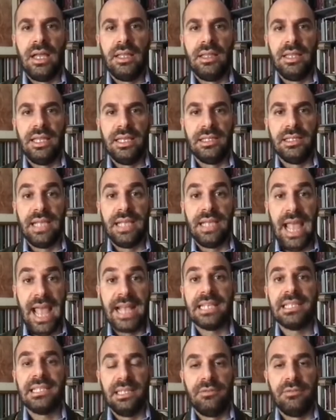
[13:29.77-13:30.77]
this
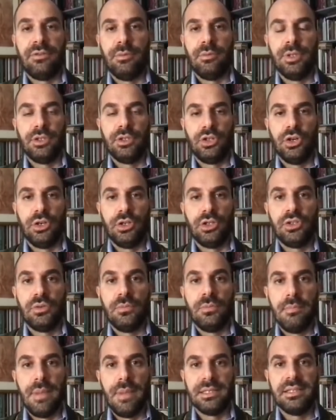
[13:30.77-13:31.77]
exit from the church
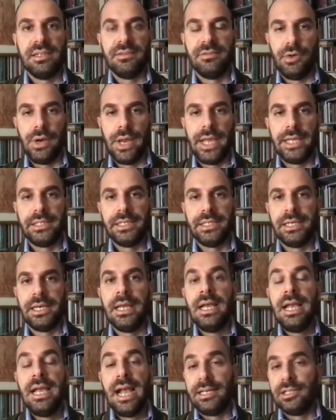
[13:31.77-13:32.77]
must have created.
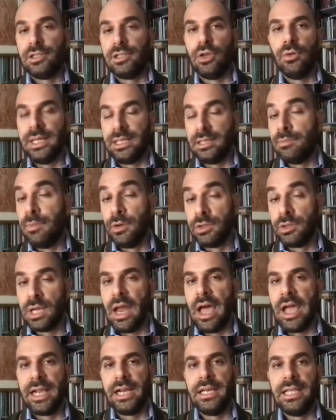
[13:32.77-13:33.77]
And so it's most
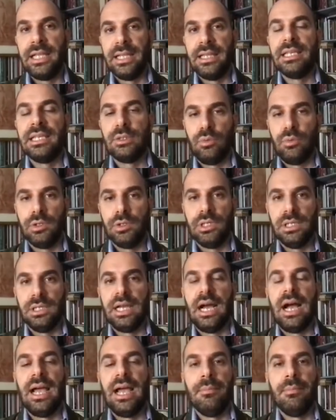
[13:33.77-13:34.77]
likely that this was the
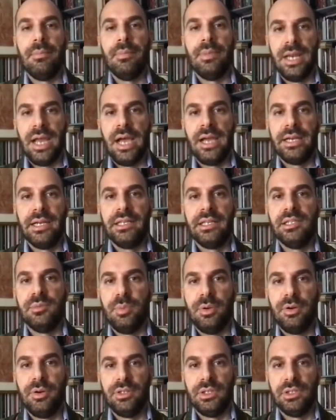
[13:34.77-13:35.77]
time the 9
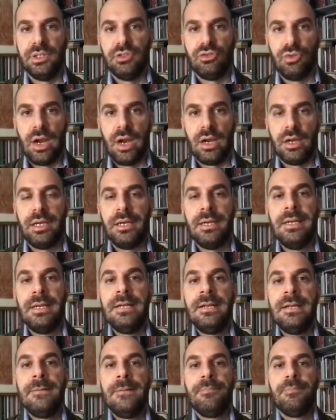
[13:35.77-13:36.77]
conspirators struck.
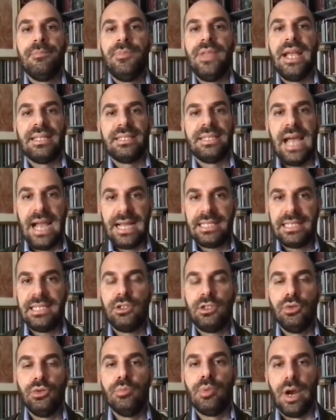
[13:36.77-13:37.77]
They attacked the
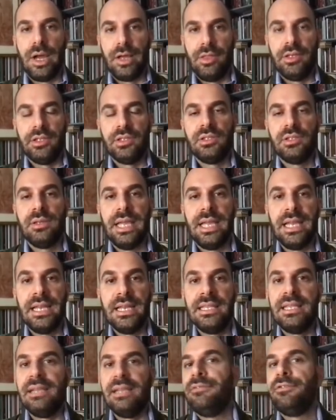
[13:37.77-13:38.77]
2 brothers
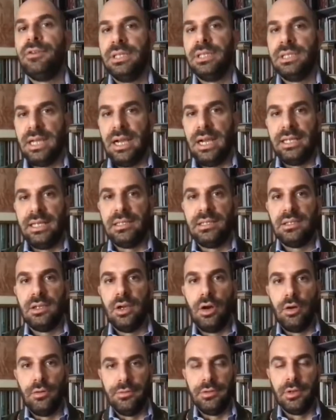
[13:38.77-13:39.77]
in different
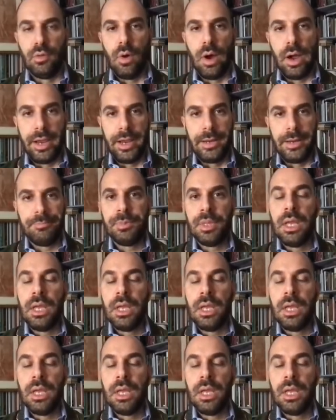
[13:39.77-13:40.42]
sides of the choir.